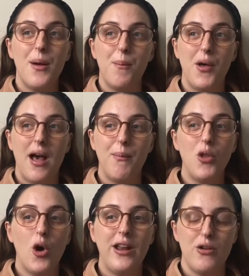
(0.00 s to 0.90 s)
but I'm
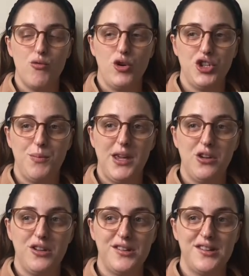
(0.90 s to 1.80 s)
not in a rush
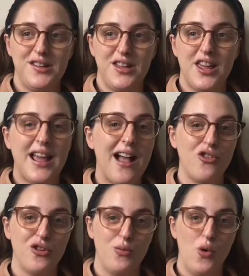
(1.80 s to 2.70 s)
because you can
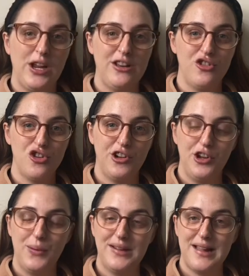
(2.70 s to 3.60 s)
just walk into John
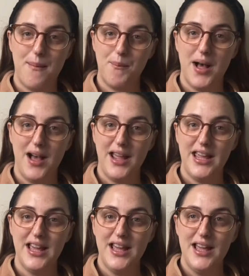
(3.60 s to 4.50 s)
Lewis and
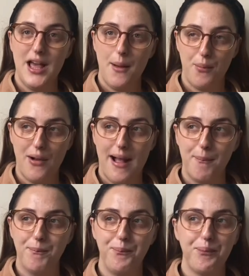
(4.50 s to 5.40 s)
buy a pram.